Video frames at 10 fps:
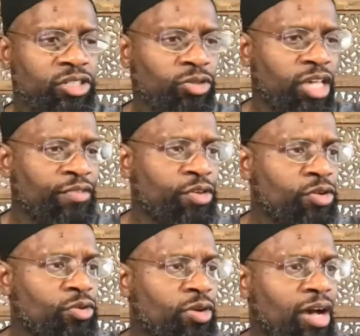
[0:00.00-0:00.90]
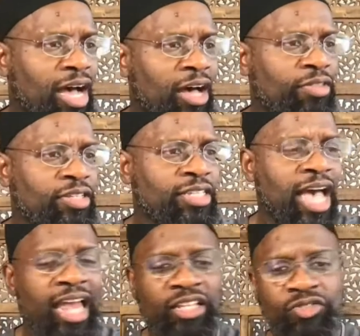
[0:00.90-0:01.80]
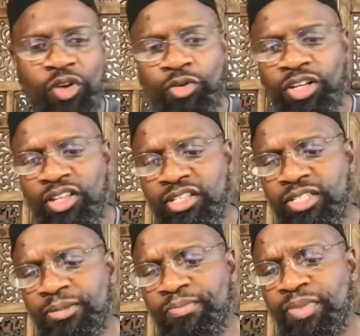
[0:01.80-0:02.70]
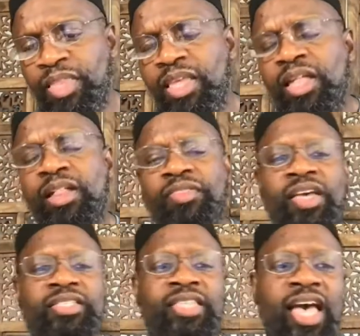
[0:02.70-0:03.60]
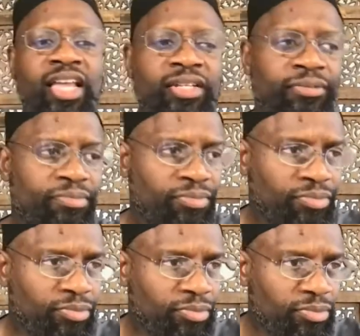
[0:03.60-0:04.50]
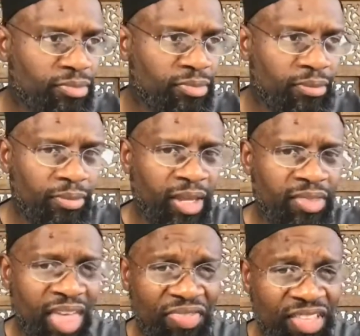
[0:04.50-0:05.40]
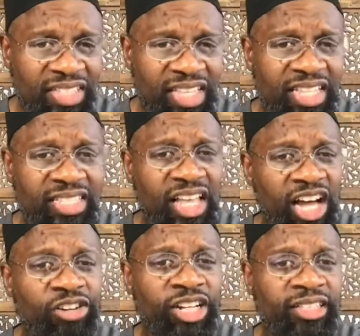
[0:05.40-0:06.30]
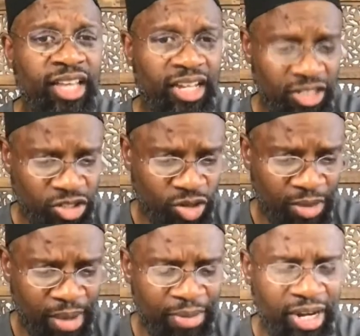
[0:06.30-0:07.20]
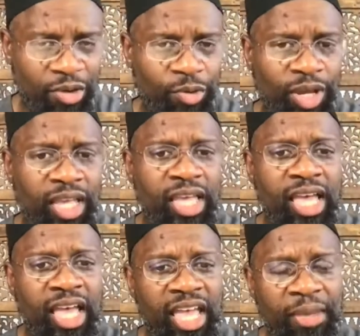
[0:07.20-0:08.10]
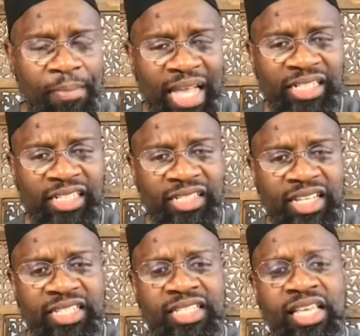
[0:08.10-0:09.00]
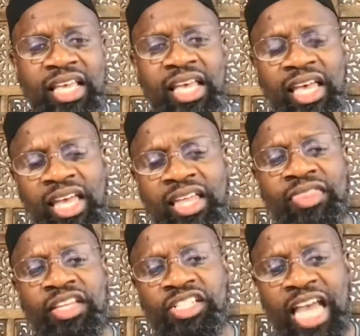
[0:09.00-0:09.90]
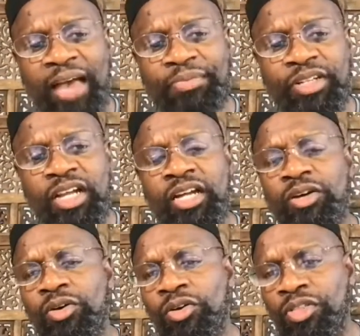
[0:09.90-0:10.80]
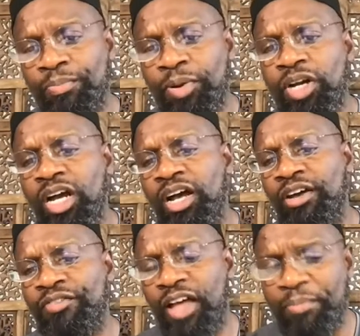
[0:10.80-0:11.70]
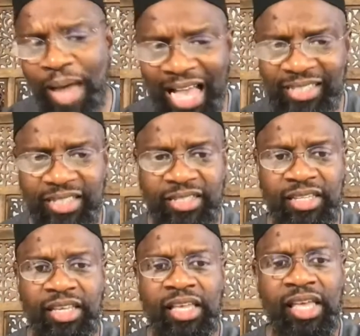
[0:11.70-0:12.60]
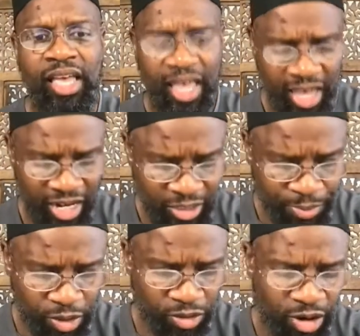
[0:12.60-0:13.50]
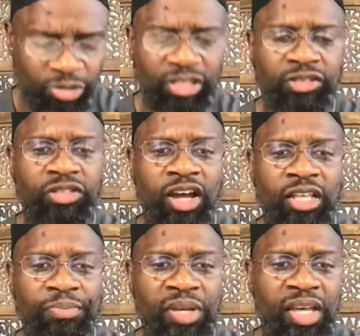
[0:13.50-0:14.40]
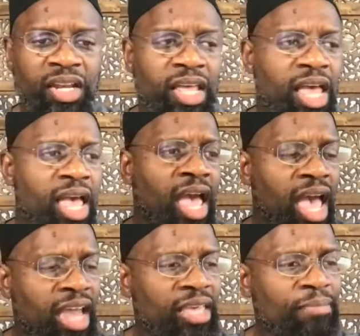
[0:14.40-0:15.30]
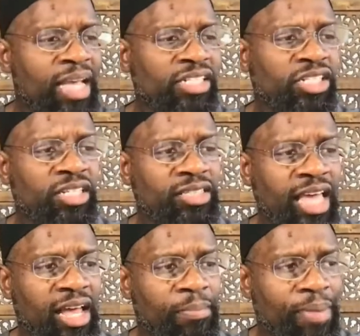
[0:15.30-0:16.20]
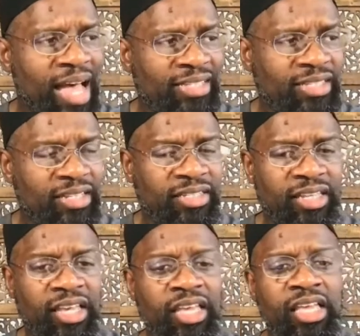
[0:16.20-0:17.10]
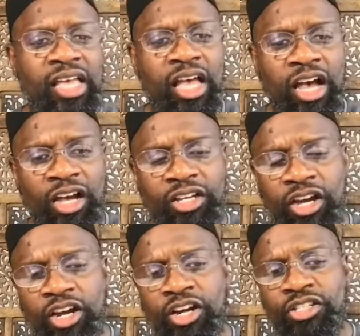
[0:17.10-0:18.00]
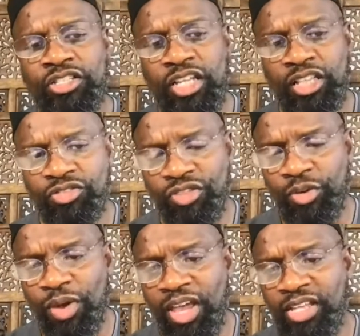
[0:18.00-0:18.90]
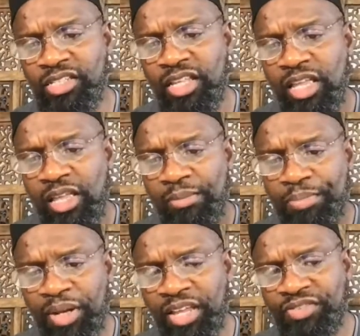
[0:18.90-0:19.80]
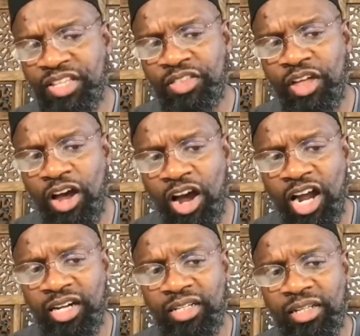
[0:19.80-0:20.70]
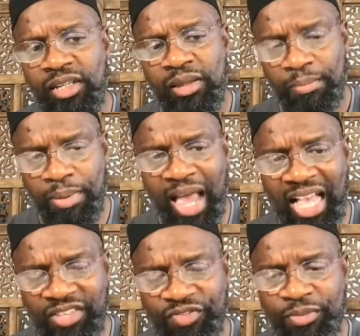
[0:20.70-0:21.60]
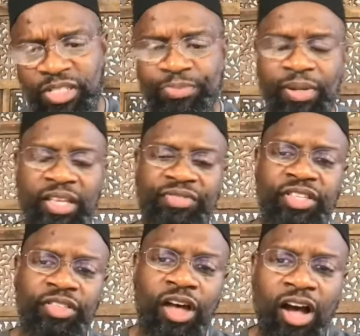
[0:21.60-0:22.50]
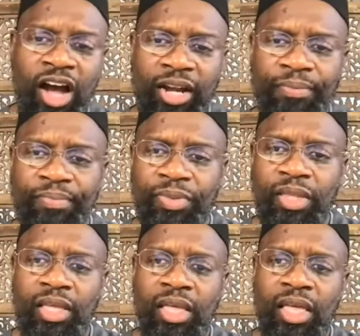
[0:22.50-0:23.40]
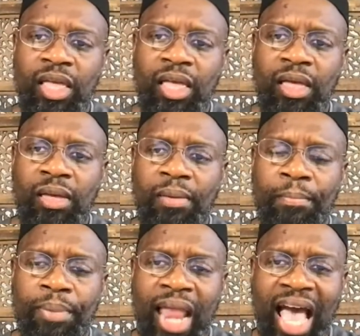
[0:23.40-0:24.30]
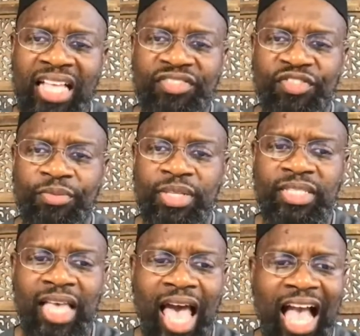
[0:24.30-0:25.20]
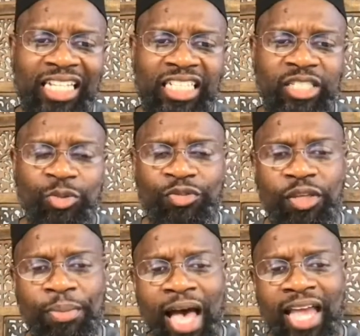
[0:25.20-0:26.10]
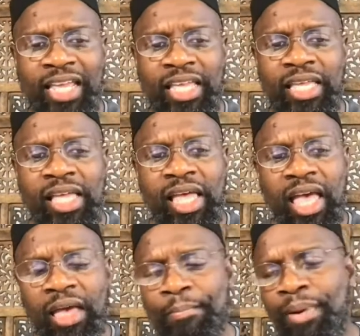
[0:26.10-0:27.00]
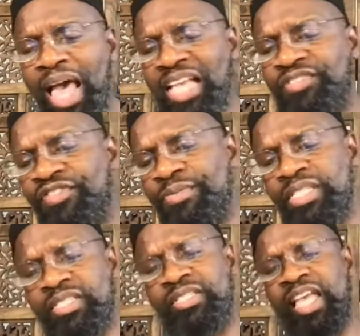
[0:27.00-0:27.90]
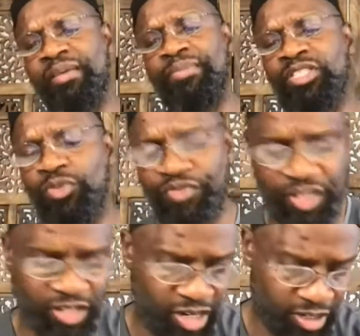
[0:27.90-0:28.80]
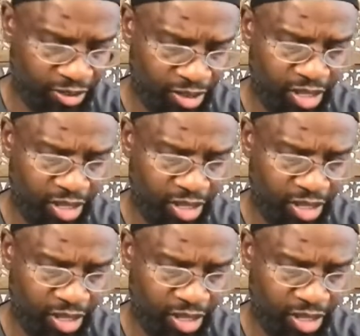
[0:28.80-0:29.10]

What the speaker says: to give you how the scholars wrote in this, they said that this is a ridda. So Imam An-Nawawi, he mentioned this in the chapter or the book of apostasy, in his book Rawd al-Talibin, and he mentioned that apostasy occurs in three ways: beliefs in the heart, blasphemous beliefs in the heart, blasphemous actions with the body, and blasphemous statements with the tongue.